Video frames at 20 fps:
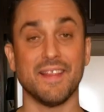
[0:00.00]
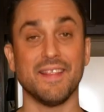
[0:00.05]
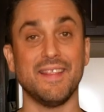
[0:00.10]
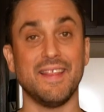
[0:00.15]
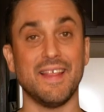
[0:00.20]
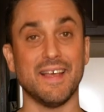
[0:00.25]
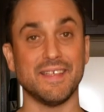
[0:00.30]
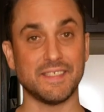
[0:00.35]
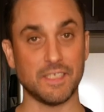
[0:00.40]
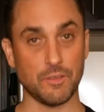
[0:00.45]

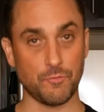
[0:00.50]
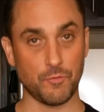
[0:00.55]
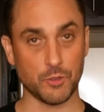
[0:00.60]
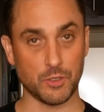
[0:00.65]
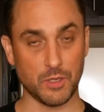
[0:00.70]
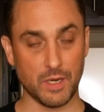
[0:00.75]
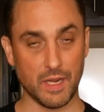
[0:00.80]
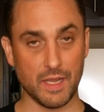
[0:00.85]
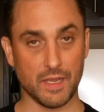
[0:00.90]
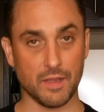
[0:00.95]
That's it for
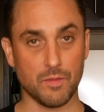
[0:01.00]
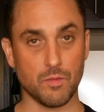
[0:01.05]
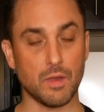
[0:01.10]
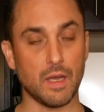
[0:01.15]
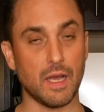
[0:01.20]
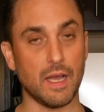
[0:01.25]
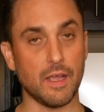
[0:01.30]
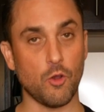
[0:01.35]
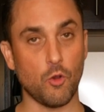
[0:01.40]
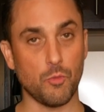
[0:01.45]
today.
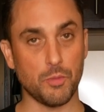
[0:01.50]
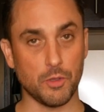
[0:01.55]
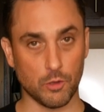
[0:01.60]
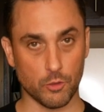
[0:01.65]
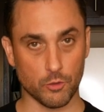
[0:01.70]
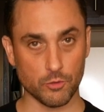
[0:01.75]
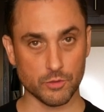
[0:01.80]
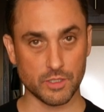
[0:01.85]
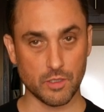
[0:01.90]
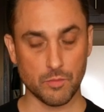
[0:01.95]
I hope you
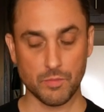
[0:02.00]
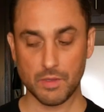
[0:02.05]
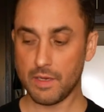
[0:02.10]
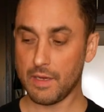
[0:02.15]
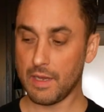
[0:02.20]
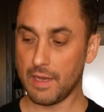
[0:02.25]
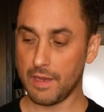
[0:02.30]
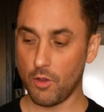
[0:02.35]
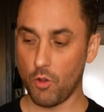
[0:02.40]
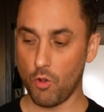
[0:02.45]
learned something.
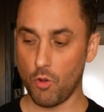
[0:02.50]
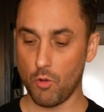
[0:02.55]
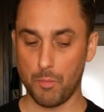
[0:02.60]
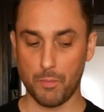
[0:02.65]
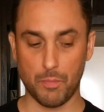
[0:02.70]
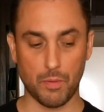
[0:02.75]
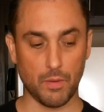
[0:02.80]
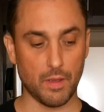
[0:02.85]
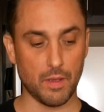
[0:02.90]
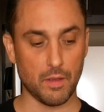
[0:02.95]
I
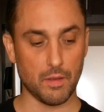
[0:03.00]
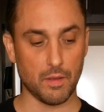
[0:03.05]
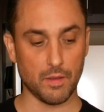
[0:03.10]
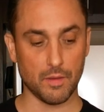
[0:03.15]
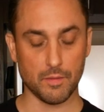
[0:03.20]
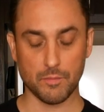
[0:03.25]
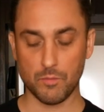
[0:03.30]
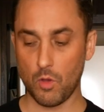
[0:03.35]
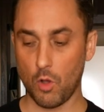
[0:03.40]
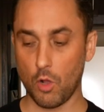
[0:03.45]
hope
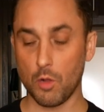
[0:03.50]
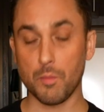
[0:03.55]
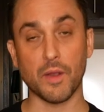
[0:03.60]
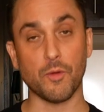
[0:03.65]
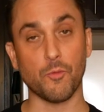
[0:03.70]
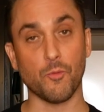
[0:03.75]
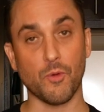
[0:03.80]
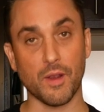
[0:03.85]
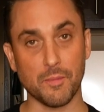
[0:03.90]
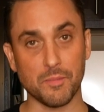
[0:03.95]
all my
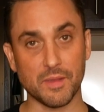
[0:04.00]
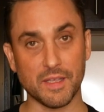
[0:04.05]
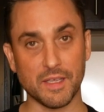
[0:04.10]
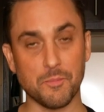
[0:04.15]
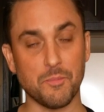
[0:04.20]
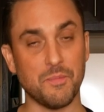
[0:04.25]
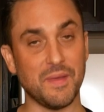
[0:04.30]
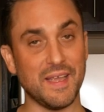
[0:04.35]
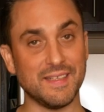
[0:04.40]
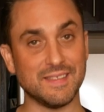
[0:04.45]

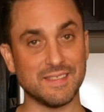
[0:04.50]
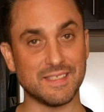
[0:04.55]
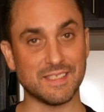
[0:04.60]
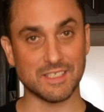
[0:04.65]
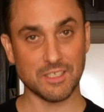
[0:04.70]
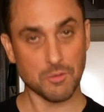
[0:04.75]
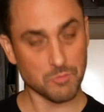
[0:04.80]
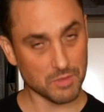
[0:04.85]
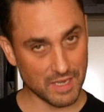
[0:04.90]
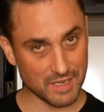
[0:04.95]
rambling made
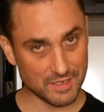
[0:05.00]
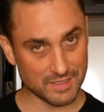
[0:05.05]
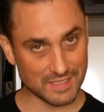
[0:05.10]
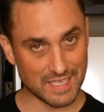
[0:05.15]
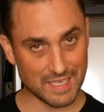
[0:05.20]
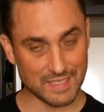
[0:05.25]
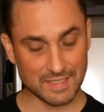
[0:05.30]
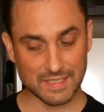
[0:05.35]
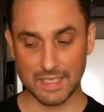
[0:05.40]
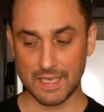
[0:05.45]
some kind of
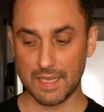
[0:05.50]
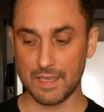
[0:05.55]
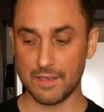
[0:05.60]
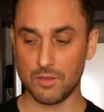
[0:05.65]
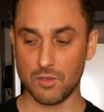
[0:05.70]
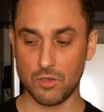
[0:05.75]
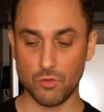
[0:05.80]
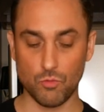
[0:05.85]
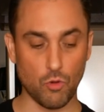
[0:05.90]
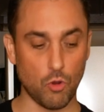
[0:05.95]
sense, and I
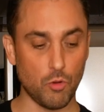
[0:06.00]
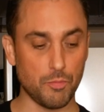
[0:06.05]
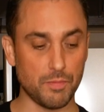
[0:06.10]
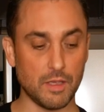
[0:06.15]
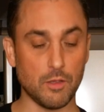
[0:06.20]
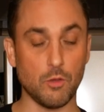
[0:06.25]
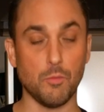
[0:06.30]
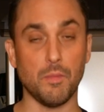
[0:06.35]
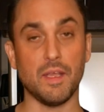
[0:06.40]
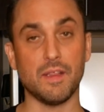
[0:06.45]
do hope
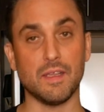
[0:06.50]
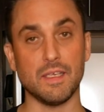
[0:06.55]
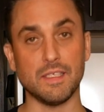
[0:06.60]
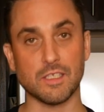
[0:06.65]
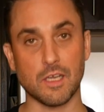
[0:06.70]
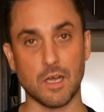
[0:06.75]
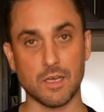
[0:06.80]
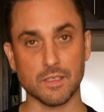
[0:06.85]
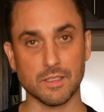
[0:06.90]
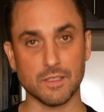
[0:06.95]
that you make these
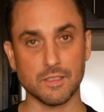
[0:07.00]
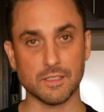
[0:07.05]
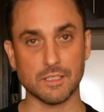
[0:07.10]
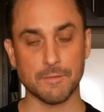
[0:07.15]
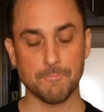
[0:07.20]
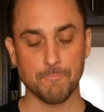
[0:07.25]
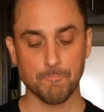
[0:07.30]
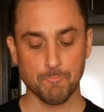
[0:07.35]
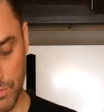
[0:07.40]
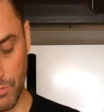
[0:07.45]
cocktails.
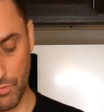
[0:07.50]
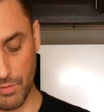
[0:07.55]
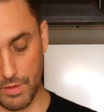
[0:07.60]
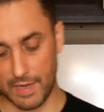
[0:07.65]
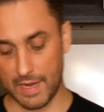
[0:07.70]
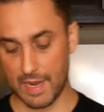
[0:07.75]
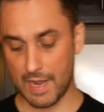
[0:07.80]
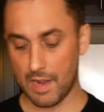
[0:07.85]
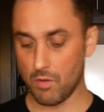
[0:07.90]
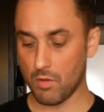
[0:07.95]

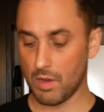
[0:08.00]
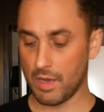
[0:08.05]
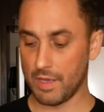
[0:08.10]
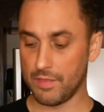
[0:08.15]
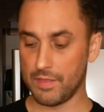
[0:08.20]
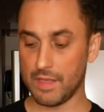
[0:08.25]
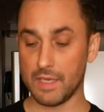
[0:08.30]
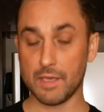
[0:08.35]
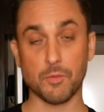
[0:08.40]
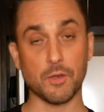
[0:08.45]
Now I
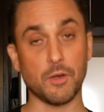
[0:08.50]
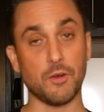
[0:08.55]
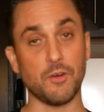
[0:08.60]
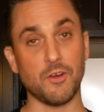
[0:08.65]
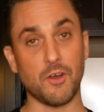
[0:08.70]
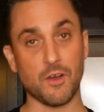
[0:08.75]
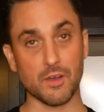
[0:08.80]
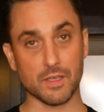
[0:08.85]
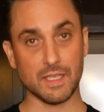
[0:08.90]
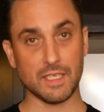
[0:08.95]
think I'm gonna
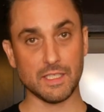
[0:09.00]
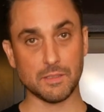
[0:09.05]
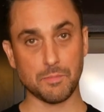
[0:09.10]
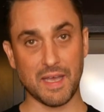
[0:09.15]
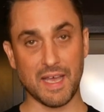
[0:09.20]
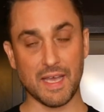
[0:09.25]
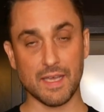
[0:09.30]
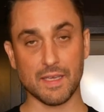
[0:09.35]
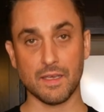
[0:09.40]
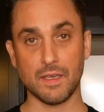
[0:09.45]
knock these
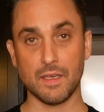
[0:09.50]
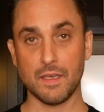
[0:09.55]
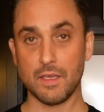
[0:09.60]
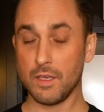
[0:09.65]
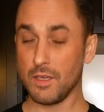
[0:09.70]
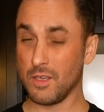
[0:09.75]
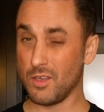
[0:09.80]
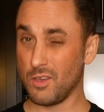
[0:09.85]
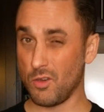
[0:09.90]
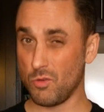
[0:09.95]
back,
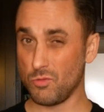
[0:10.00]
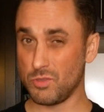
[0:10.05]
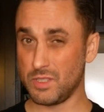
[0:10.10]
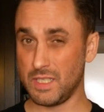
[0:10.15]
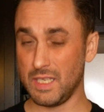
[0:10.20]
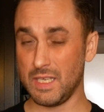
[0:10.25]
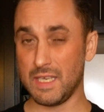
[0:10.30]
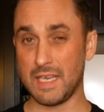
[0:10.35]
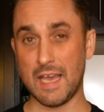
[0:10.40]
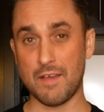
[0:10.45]
go
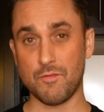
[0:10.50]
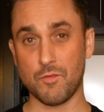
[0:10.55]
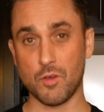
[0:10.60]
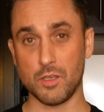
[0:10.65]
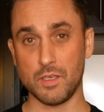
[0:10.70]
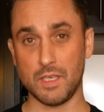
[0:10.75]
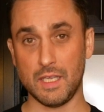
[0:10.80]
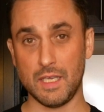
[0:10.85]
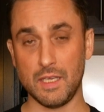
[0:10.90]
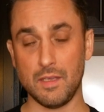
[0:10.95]
see Kat
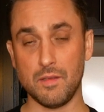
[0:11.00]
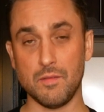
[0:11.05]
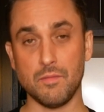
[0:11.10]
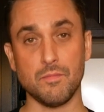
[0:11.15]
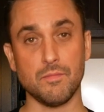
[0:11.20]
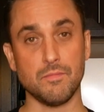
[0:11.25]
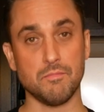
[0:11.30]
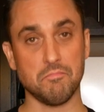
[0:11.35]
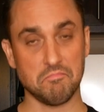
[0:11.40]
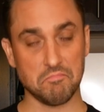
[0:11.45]
Von D.
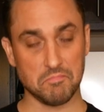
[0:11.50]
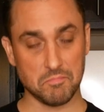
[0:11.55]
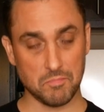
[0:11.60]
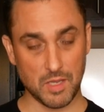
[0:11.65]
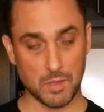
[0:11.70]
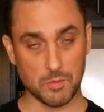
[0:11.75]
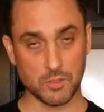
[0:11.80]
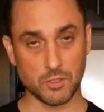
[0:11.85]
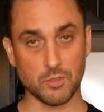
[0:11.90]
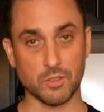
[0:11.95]

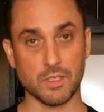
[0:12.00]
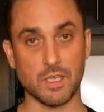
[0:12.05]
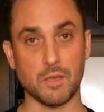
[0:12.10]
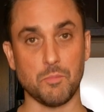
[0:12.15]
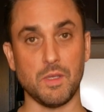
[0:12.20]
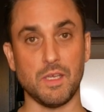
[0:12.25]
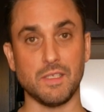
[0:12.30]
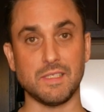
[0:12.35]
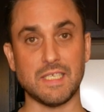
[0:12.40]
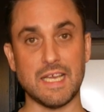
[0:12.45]
Maybe she'll get
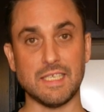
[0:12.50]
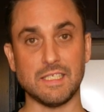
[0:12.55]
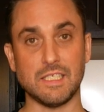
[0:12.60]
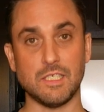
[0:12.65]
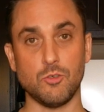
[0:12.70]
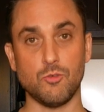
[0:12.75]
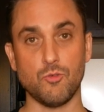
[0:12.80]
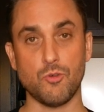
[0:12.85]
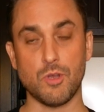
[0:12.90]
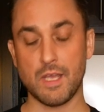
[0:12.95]
me a
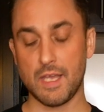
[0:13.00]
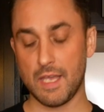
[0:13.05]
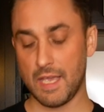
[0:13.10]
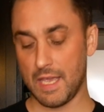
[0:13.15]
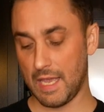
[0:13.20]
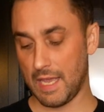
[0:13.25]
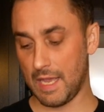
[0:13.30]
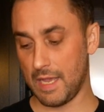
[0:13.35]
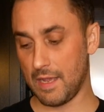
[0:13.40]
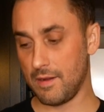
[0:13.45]
tattoo,
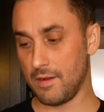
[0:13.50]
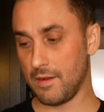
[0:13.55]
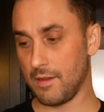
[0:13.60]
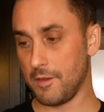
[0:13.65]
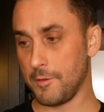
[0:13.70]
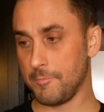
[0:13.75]
and